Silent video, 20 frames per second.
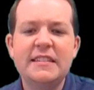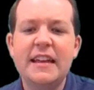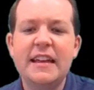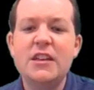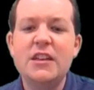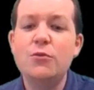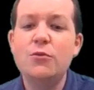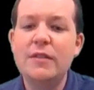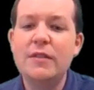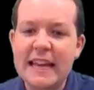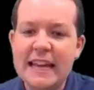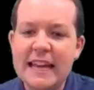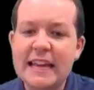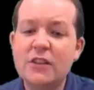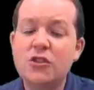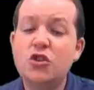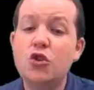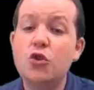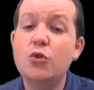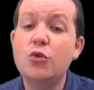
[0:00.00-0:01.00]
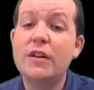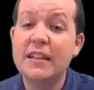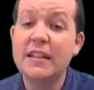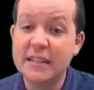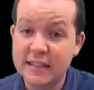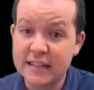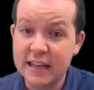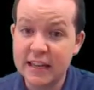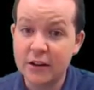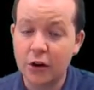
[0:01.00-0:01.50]
that you need to
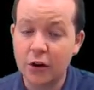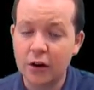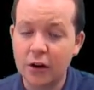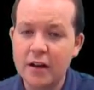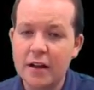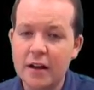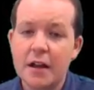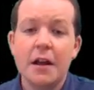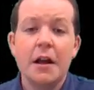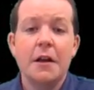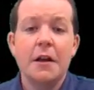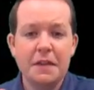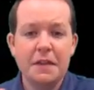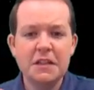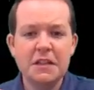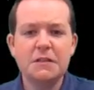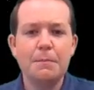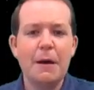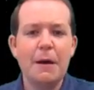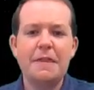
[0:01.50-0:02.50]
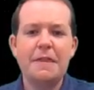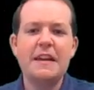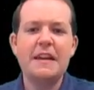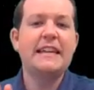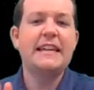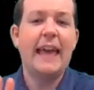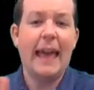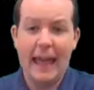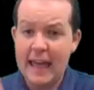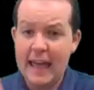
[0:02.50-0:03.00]
consider. This method
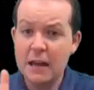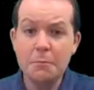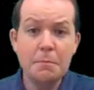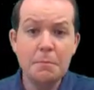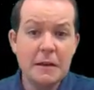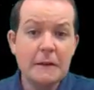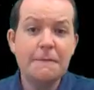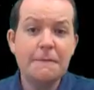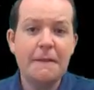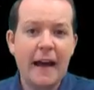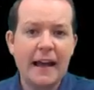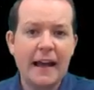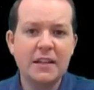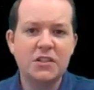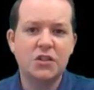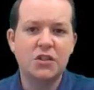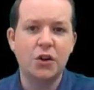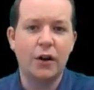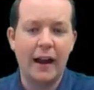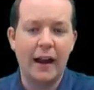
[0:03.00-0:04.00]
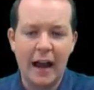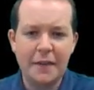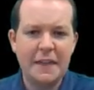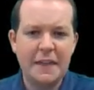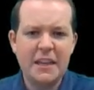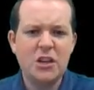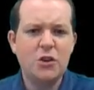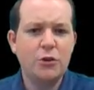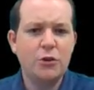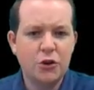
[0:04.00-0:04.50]
can be faster. I
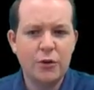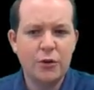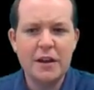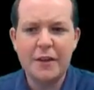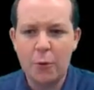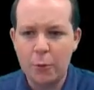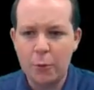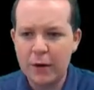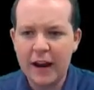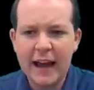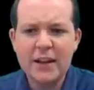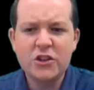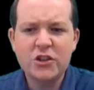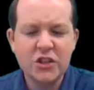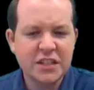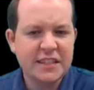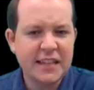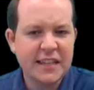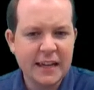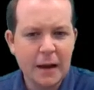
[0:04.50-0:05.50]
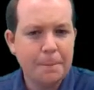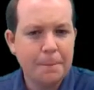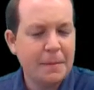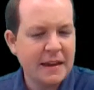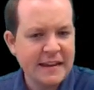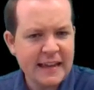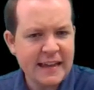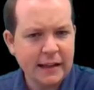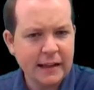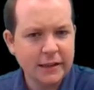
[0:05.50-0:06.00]
think you'd agree that what I just set up
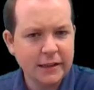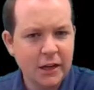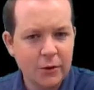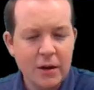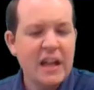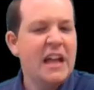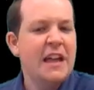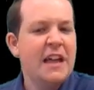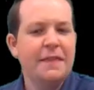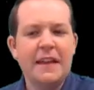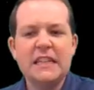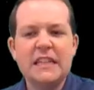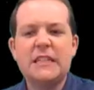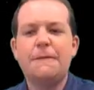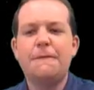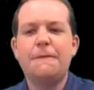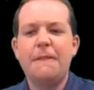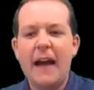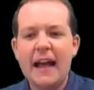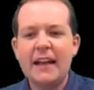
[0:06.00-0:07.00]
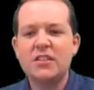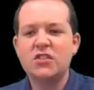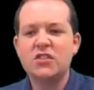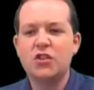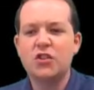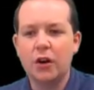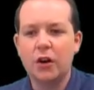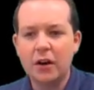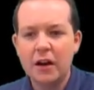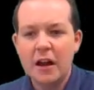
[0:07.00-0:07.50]
in yellow, that's
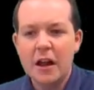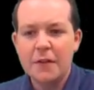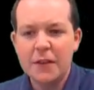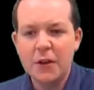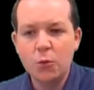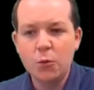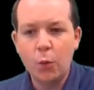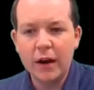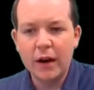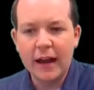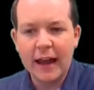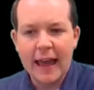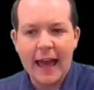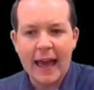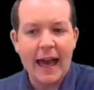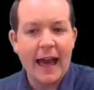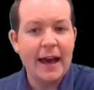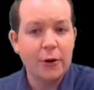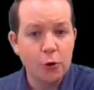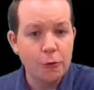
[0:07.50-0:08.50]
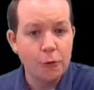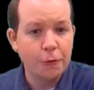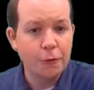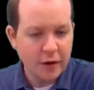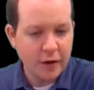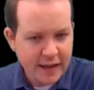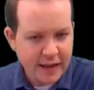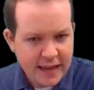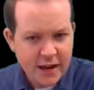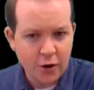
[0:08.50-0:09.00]
faster than what I had over
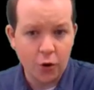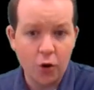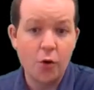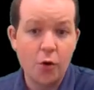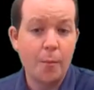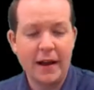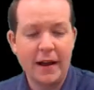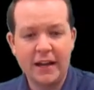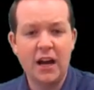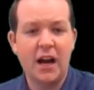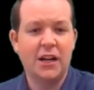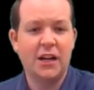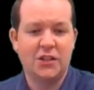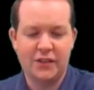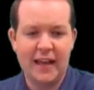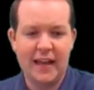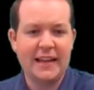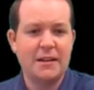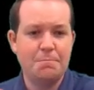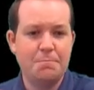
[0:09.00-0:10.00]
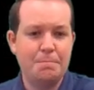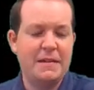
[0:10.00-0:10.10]
here. Oh my gosh, that can